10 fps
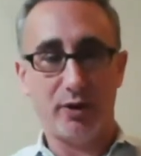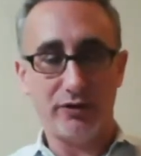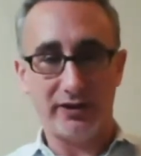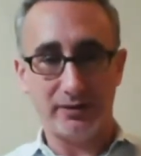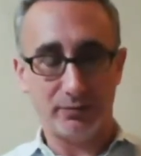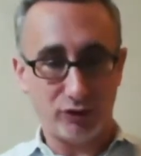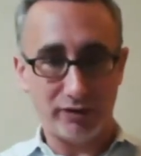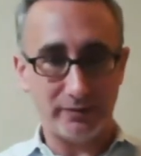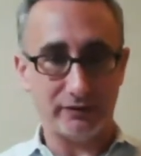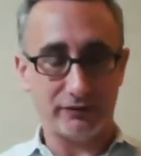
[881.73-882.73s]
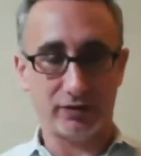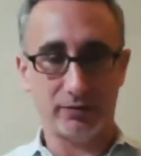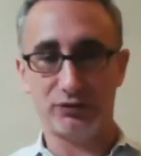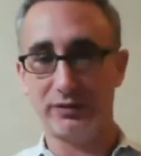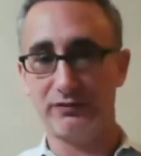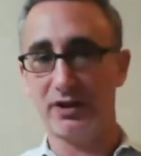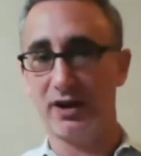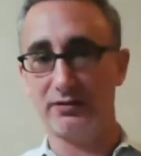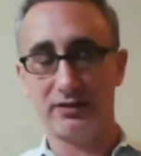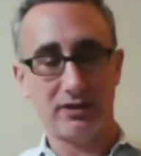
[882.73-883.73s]
both an employment firm, so we've
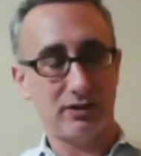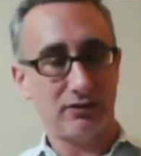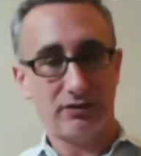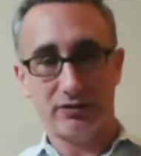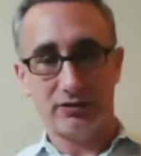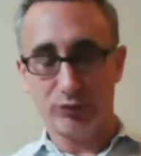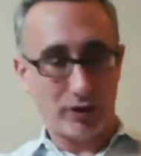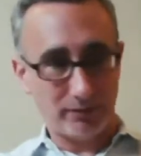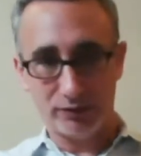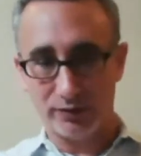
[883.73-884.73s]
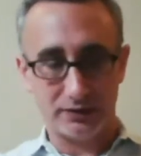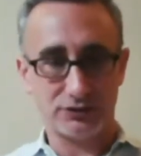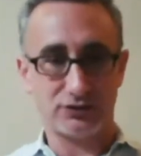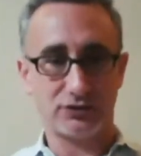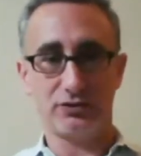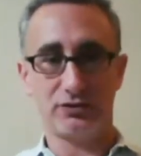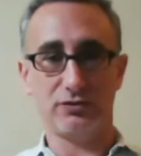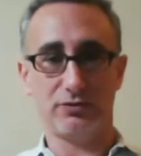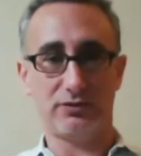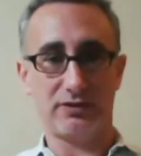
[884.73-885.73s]
got employment lawyers
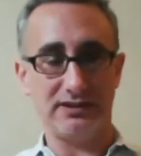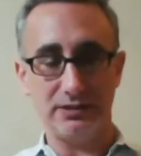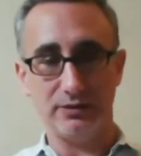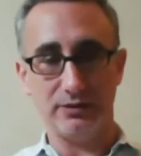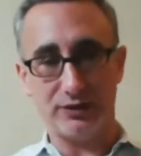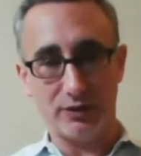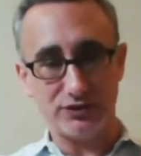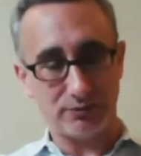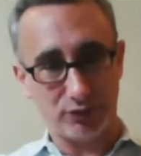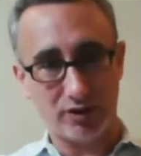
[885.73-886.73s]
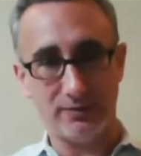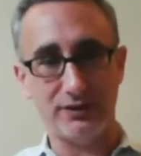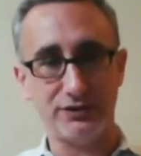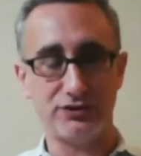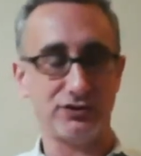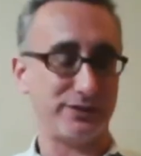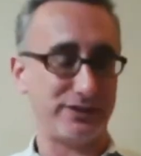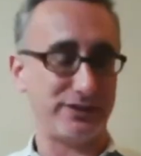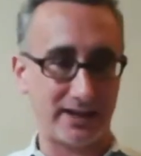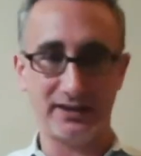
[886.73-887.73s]
who can deal with those employment issues
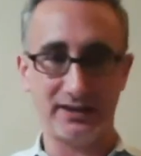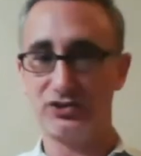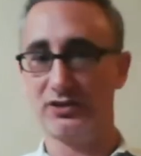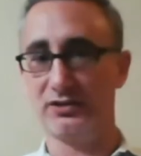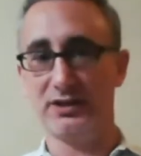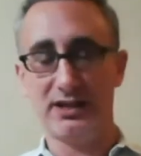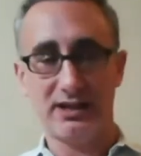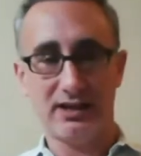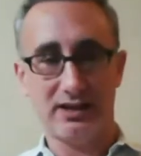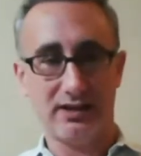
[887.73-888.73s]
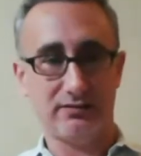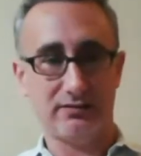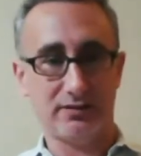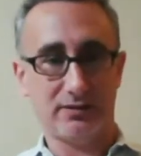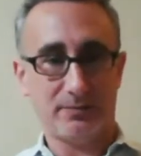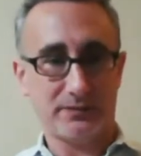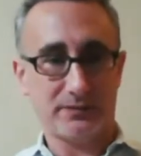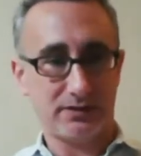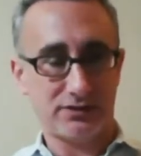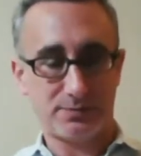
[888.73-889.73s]
of retaliation and
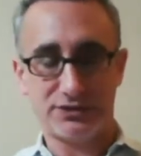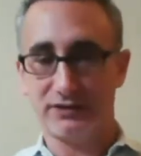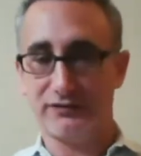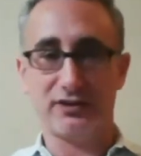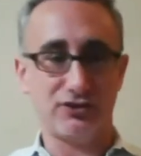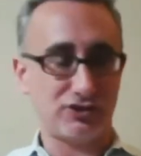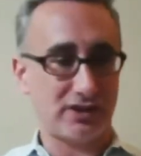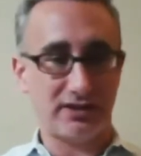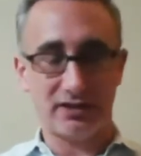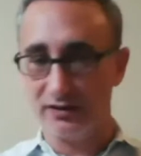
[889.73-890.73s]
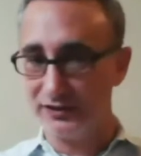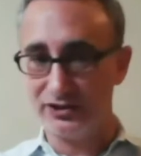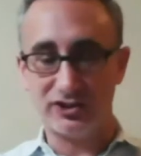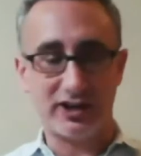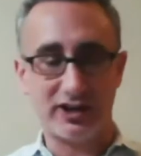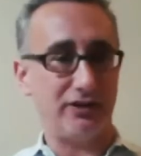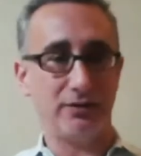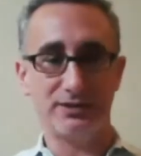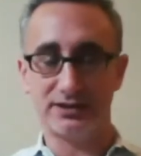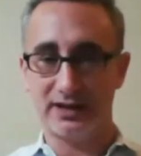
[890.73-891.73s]
specifically understanding confidentiality
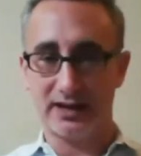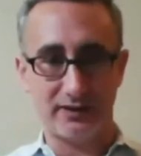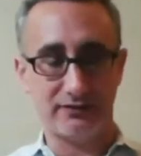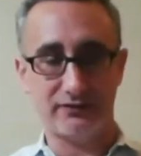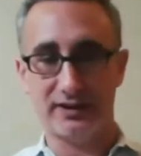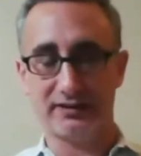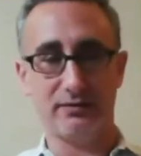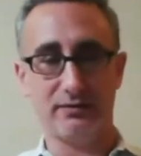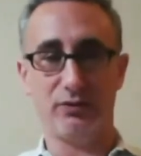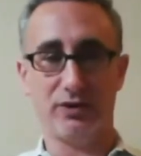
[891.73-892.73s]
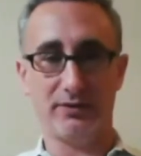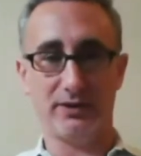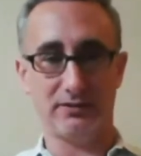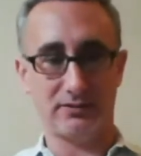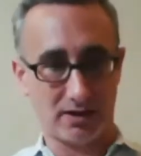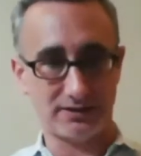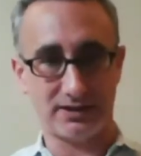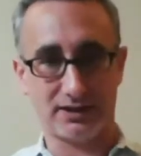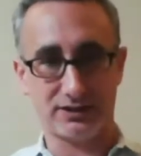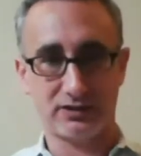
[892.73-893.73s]
agreements and how they affect the employment
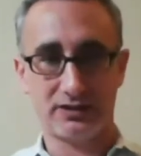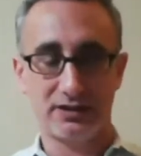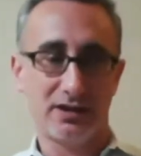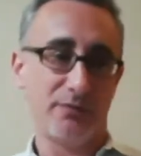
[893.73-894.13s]
context.